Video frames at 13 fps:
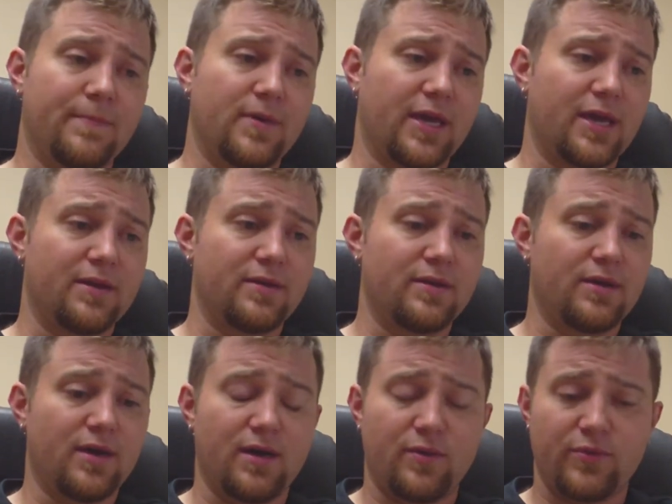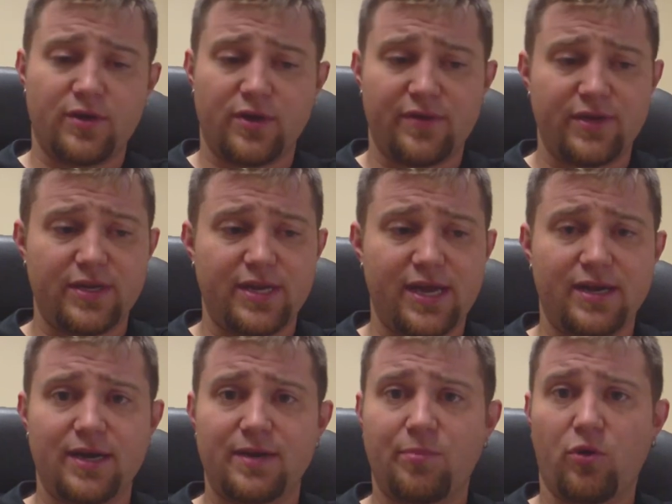We don't have any data
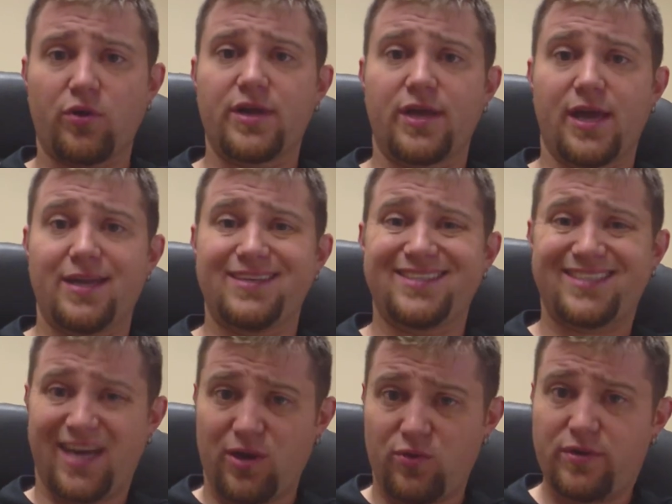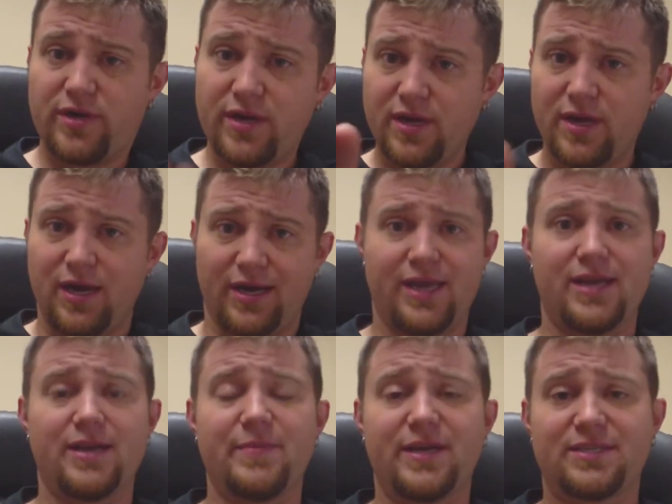on porting and sound.
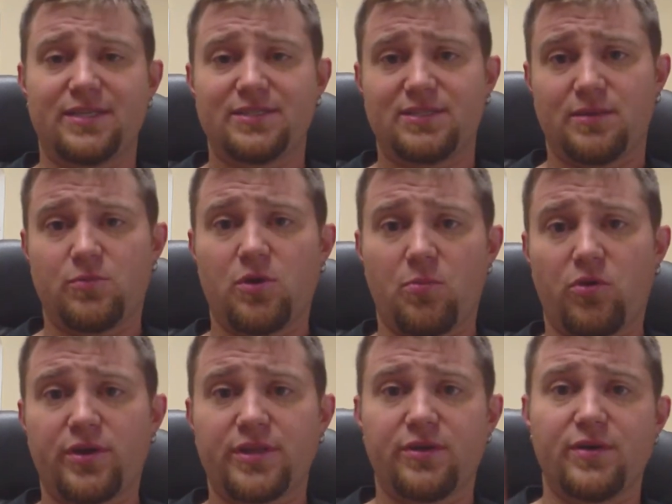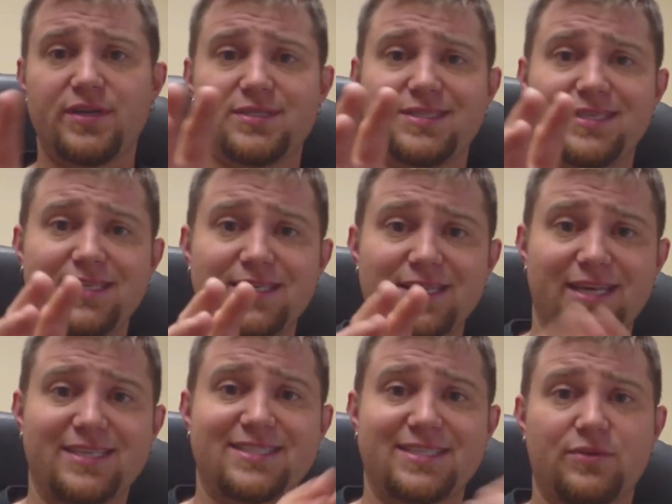Again, it makes sense that the more porting there is, the
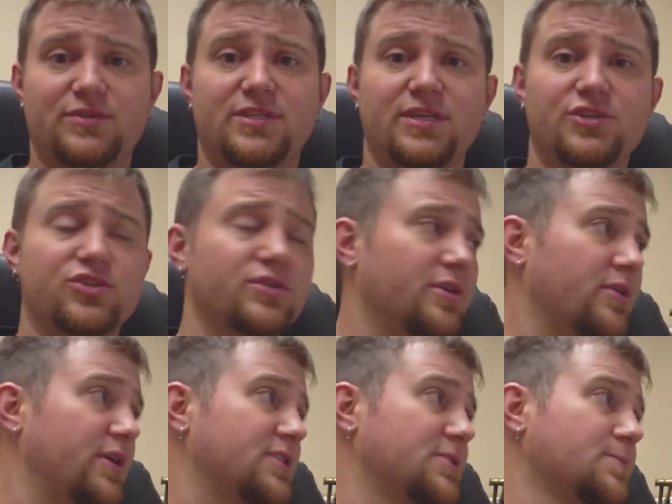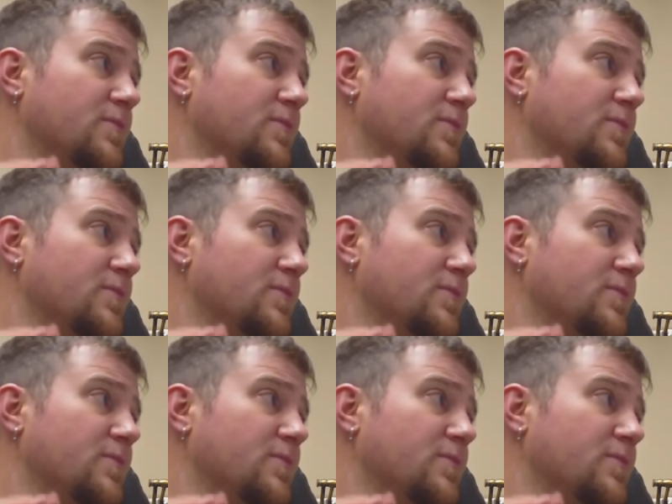less sound signature there is.